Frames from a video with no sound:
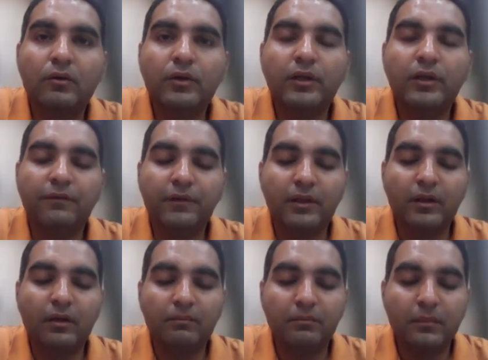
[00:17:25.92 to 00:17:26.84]
Okay,
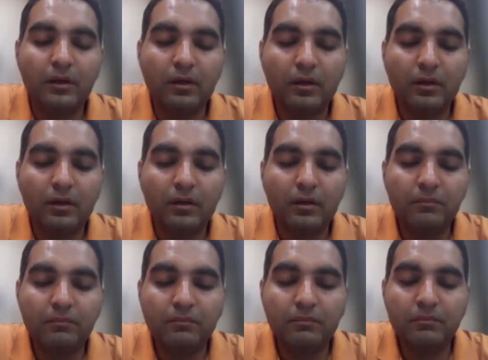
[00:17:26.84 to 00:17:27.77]
Nivita.
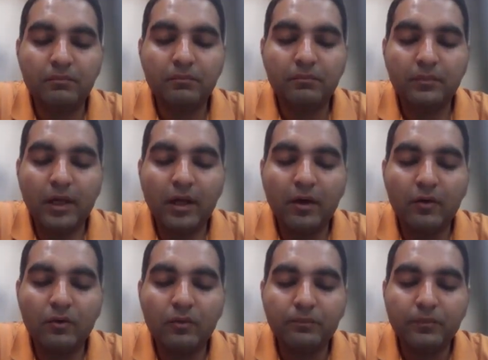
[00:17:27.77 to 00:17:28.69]
Um,
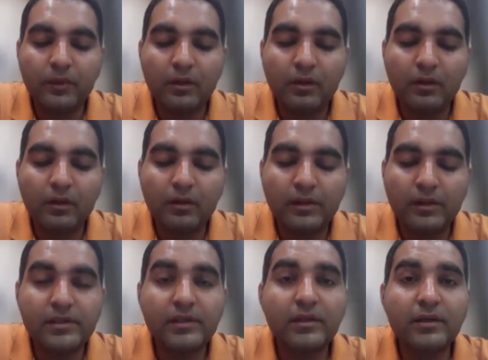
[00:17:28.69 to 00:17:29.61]
Now
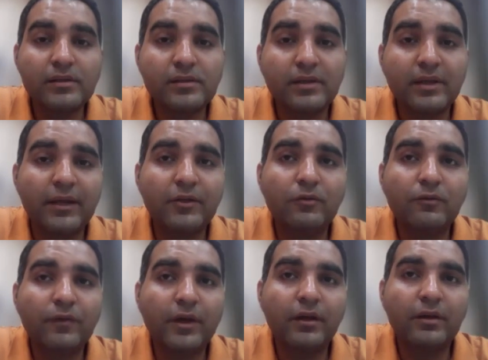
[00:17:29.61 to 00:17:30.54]
consider a
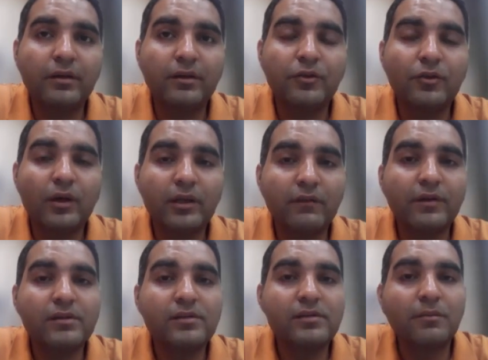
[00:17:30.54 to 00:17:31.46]
scenario where you are
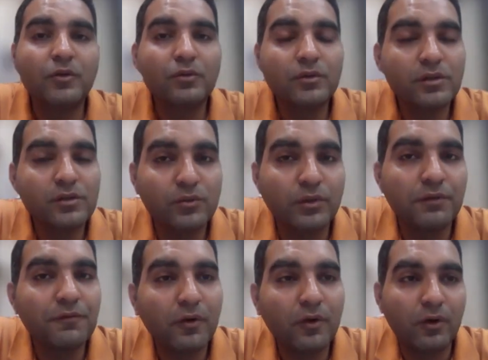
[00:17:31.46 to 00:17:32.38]
given some user
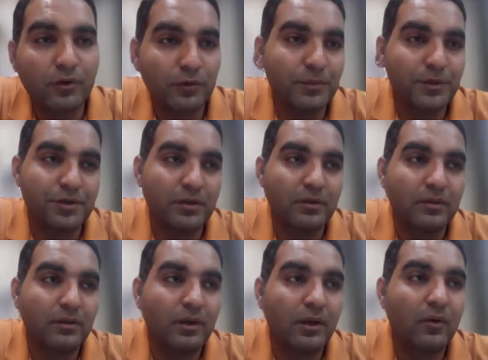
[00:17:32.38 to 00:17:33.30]
story for automation.
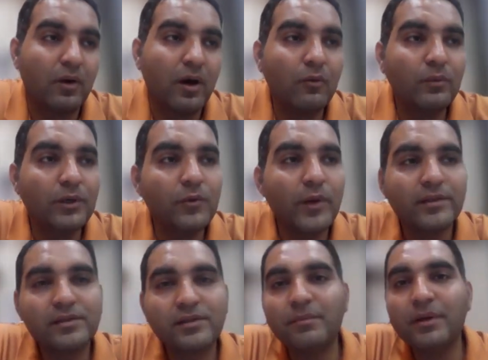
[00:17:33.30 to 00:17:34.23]
Now, how will you
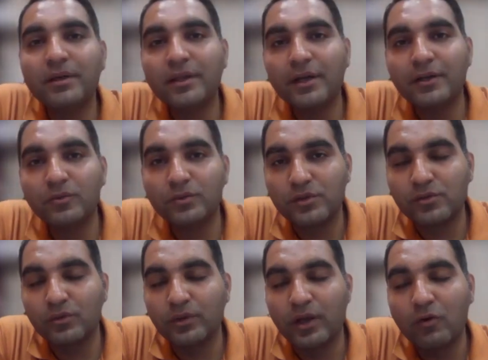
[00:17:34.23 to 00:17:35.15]
estimate that user
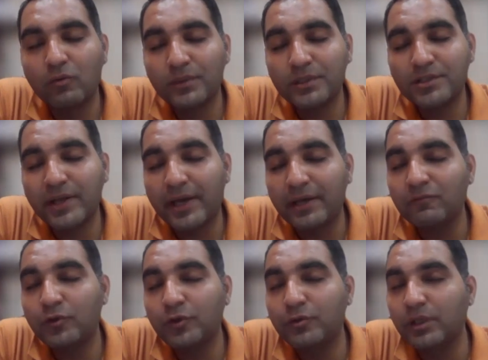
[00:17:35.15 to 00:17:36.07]
story? How much time
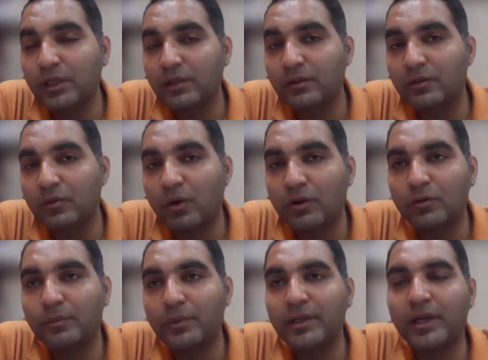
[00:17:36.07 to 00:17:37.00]
would you need to
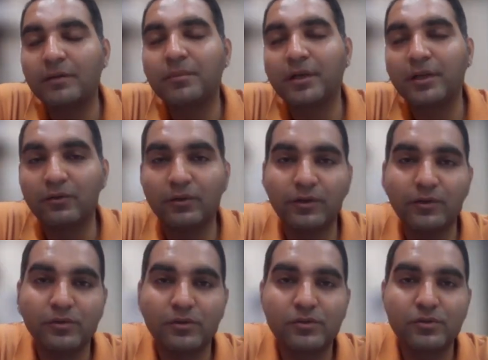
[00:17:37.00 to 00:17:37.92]
automate that particular
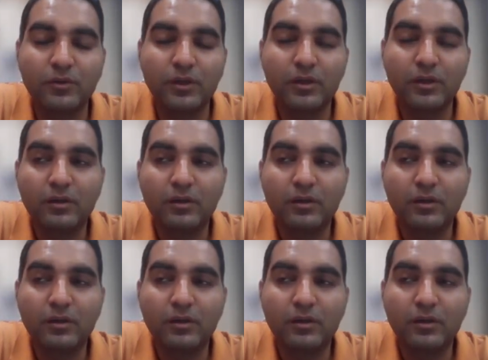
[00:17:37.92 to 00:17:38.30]
user story?